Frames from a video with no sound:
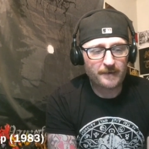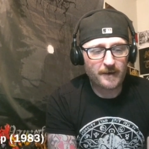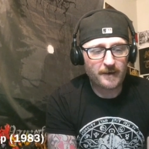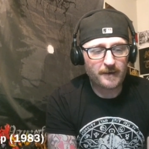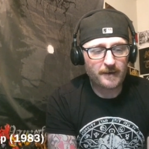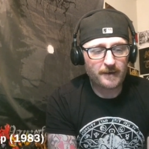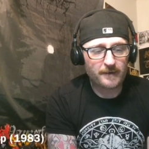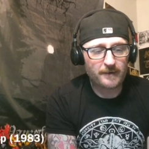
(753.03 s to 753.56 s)

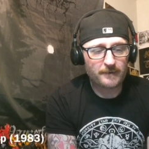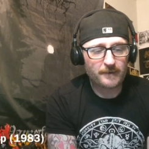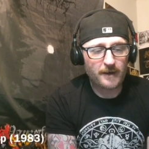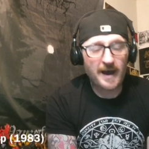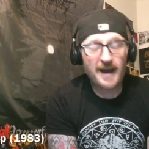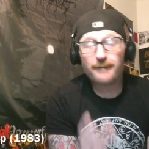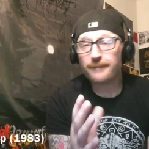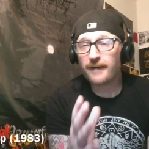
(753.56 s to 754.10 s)
uh,
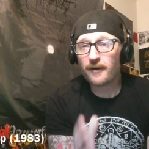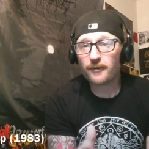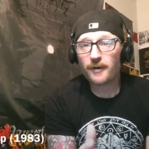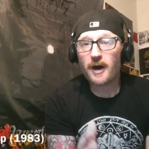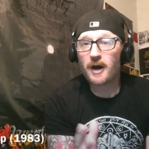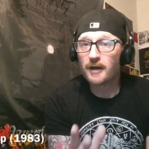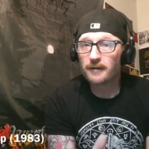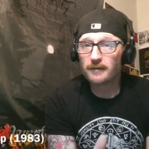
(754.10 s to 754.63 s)
I found
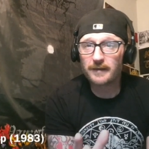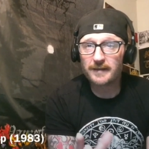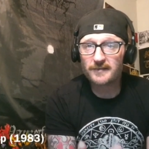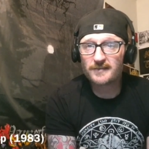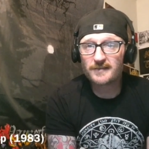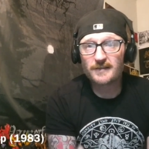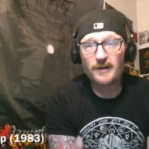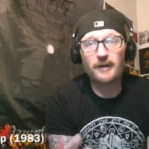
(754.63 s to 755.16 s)
on
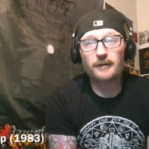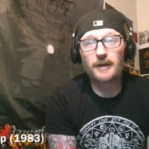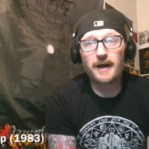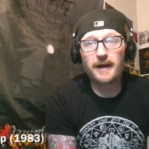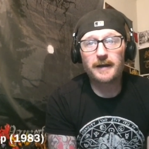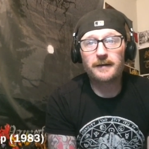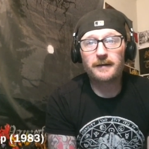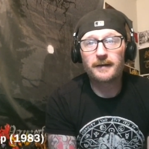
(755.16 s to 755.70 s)
lists
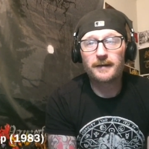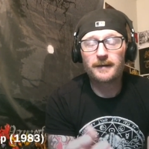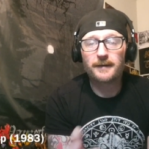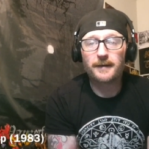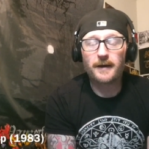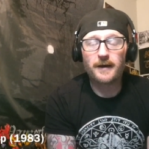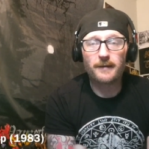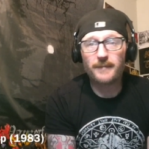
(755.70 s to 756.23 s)
online
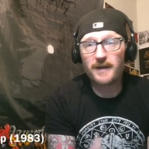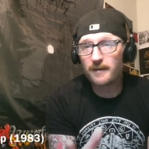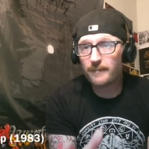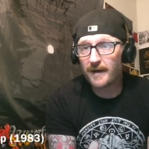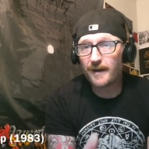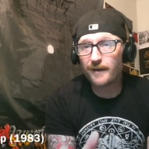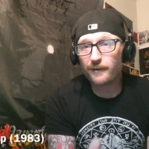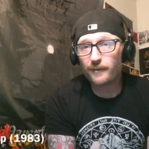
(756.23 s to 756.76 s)
uh, made
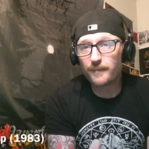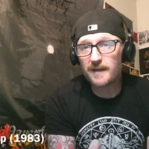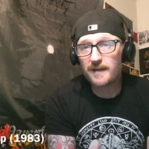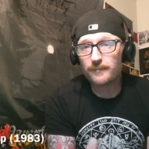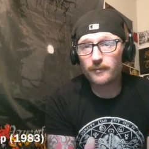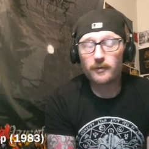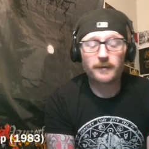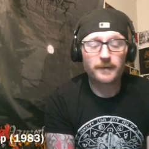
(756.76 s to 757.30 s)
by other
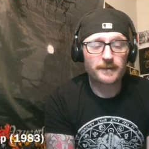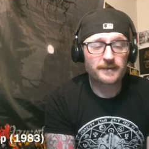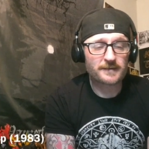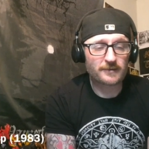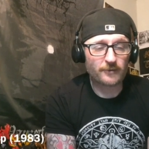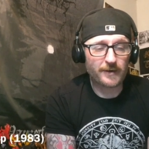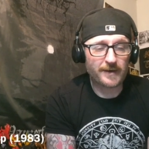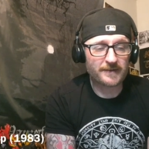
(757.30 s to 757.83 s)
people.
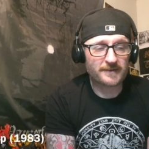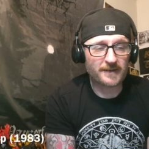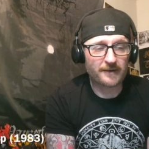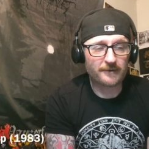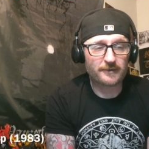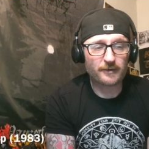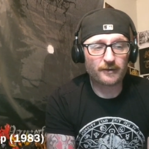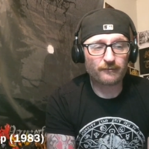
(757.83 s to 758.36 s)
So I
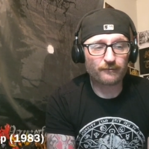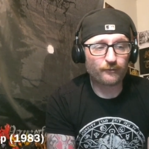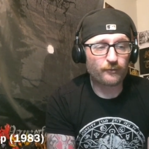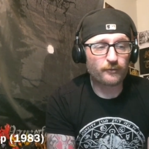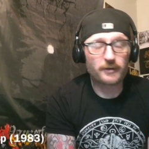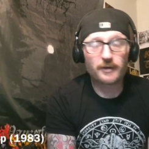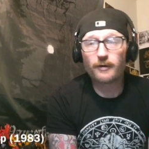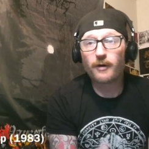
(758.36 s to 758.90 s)
decided to go
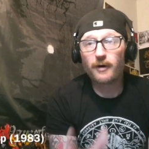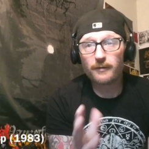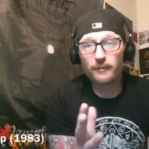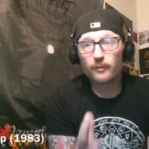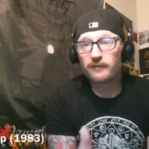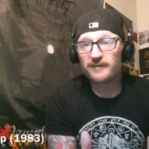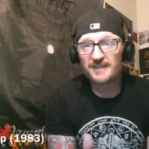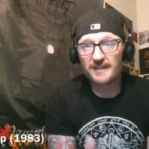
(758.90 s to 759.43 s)
through, you know, all the
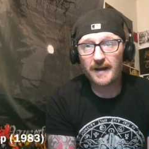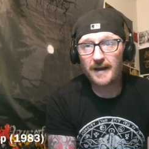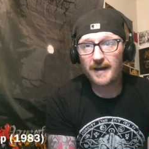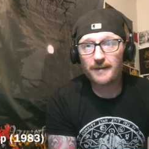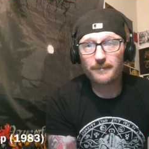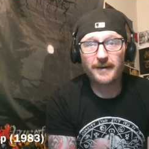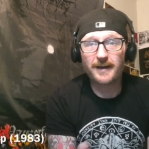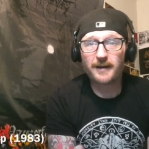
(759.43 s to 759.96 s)
movies that I
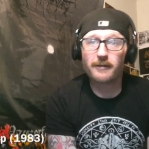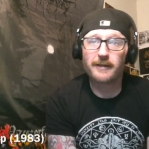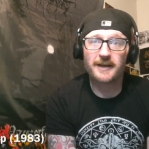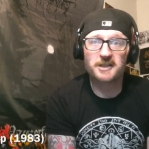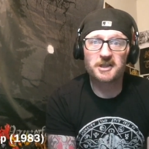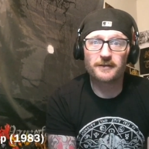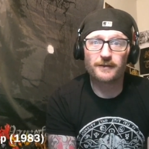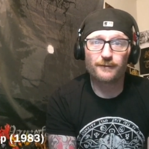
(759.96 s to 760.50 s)
had in my
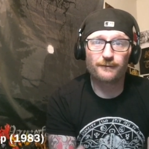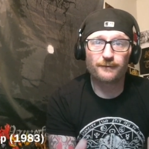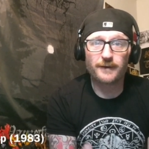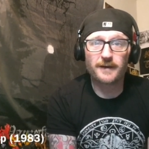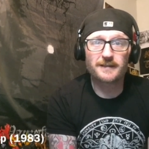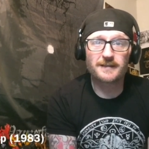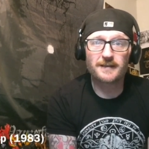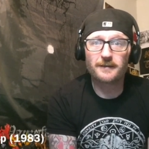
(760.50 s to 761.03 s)
collection that
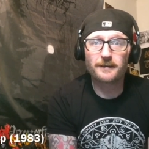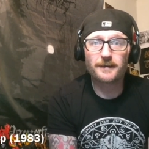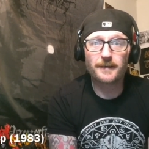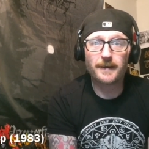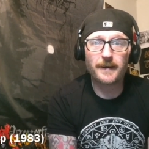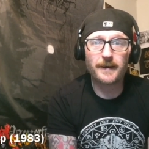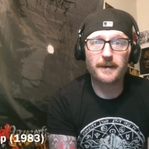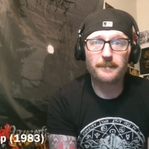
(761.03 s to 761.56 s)
fit
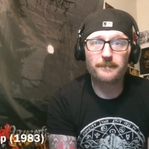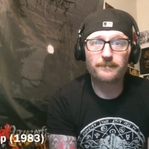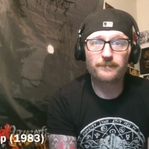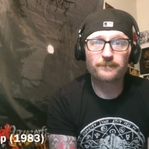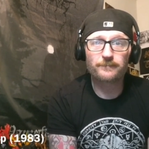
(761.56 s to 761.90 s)
um,